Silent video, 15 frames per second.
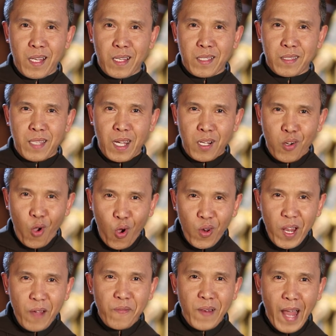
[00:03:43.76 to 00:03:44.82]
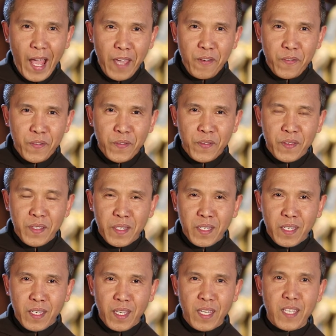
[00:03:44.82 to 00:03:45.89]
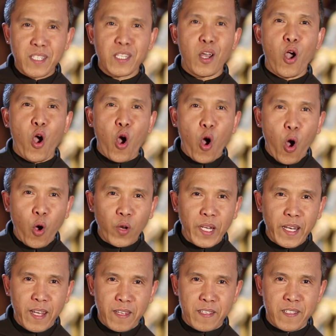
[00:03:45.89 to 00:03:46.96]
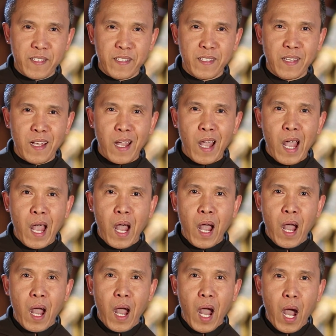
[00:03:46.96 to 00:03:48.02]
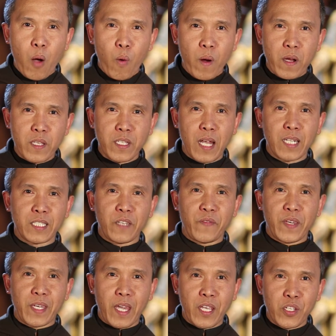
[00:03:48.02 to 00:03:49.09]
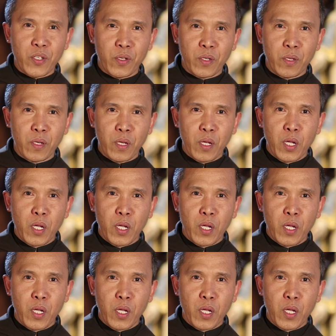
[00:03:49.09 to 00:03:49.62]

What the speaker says: The goal of life is holiness, our sanctification,